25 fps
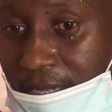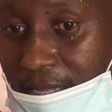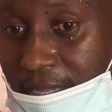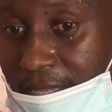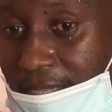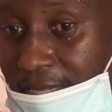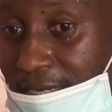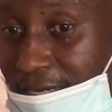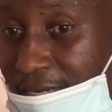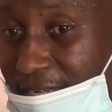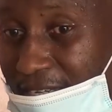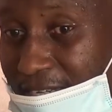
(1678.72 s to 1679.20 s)

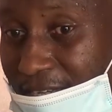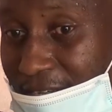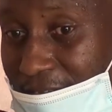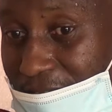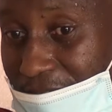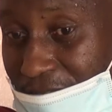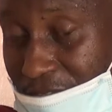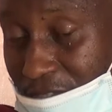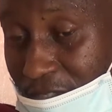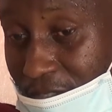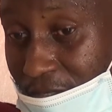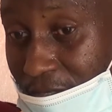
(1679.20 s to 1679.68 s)
he
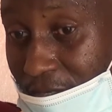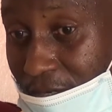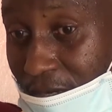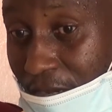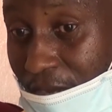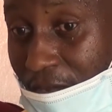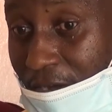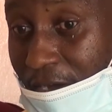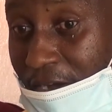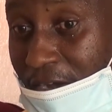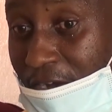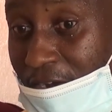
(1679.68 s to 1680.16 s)
lived
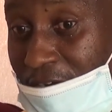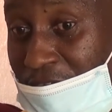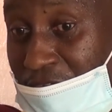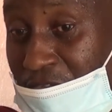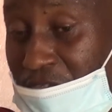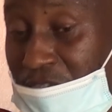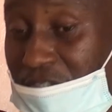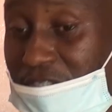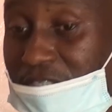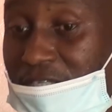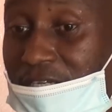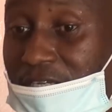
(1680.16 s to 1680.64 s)
long enough
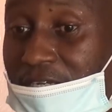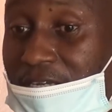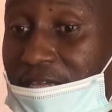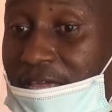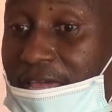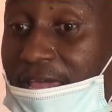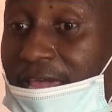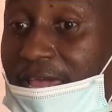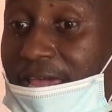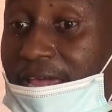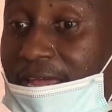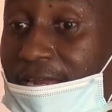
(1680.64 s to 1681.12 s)
to see the
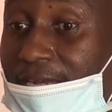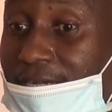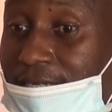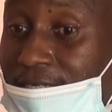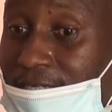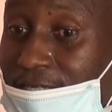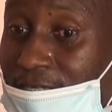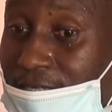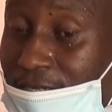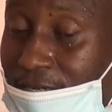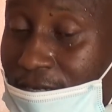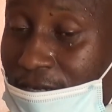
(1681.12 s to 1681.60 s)

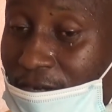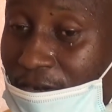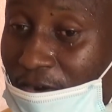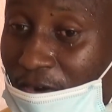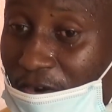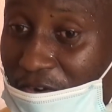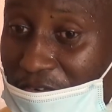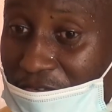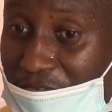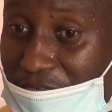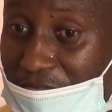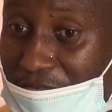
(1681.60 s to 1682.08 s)
end
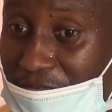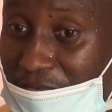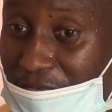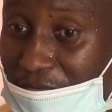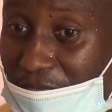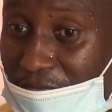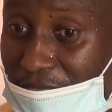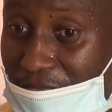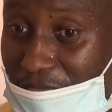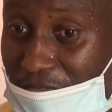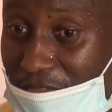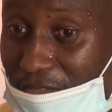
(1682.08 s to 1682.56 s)
of
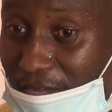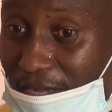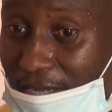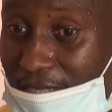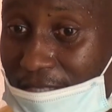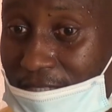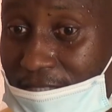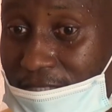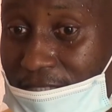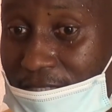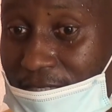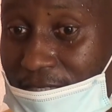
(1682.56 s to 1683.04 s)
that